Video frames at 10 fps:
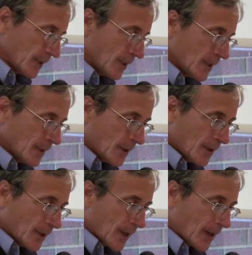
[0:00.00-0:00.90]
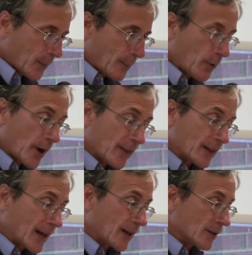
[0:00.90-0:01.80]
And we pray
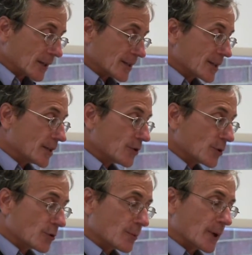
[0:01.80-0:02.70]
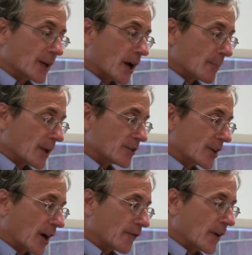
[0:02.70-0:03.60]
that that will continue to be in our
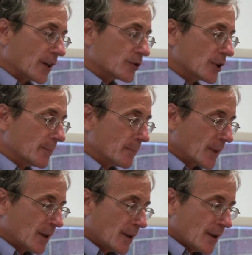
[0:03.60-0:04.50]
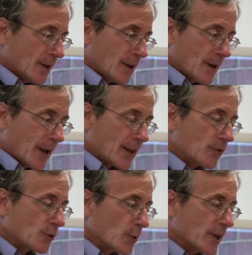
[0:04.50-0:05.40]
midst, in our fellowship,
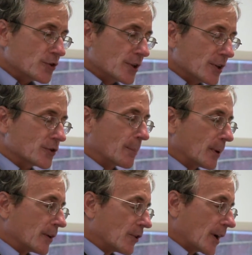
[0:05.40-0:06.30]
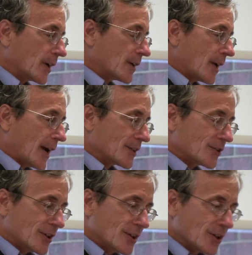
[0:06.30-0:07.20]
and through each discipline
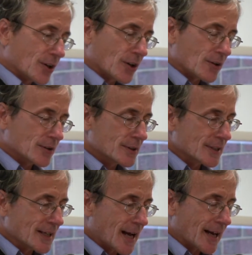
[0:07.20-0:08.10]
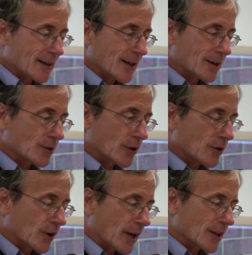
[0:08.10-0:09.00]
recognized here tonight, that your
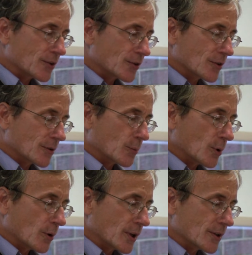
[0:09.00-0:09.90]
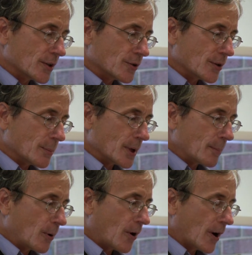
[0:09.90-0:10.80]
grace will continue to be
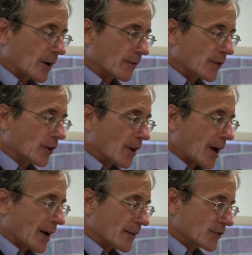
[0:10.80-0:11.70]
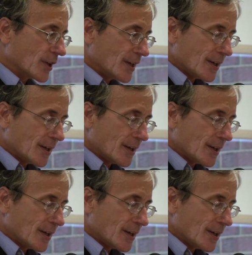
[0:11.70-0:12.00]
a part of their lives.